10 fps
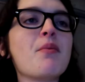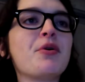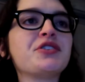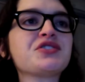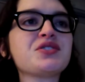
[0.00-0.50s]
I'm
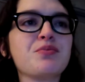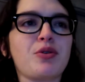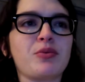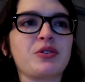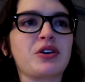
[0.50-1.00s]
honestly
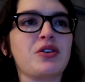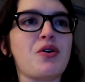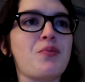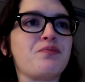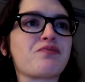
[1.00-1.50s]
probably
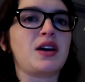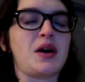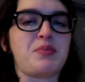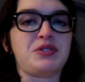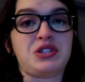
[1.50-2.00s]
gonna stay
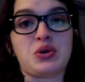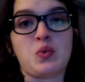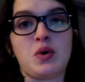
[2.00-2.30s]
up until